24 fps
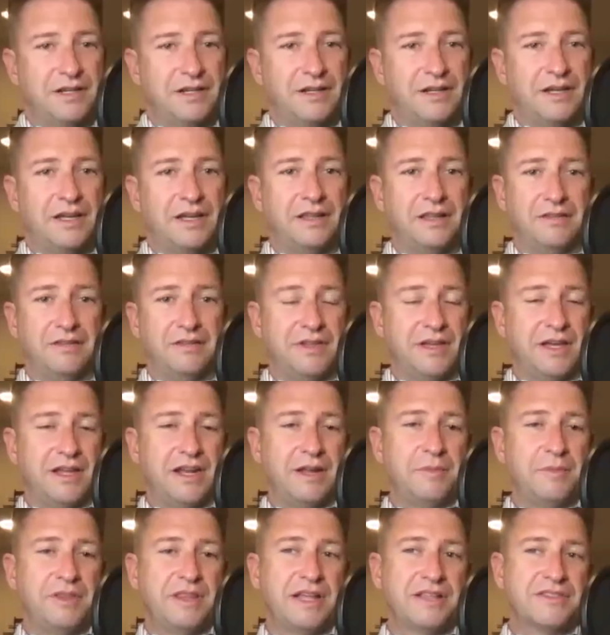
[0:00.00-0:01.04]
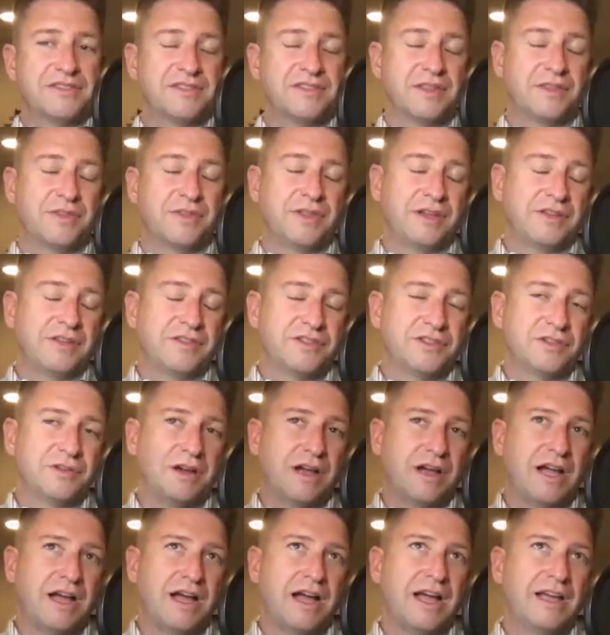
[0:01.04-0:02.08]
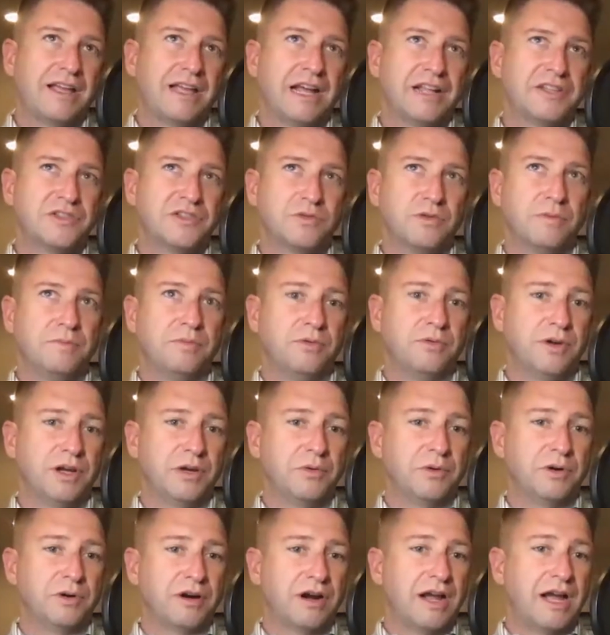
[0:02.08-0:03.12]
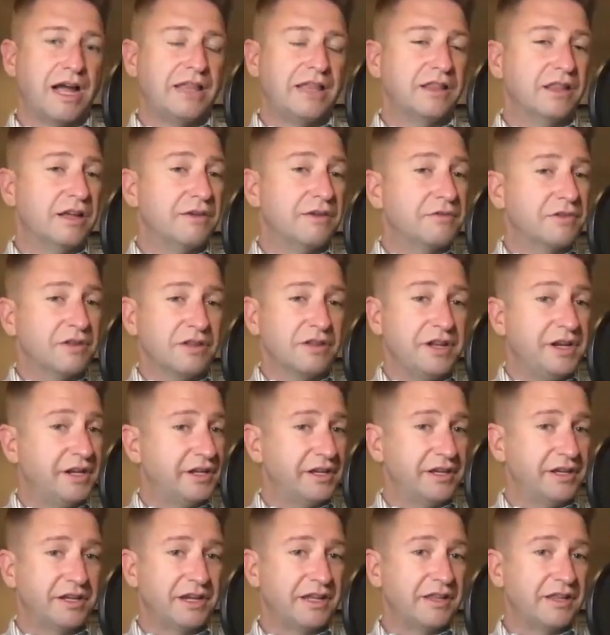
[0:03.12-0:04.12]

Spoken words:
I love that. I mean, that's the thing too. I got to a point where I love clinicking,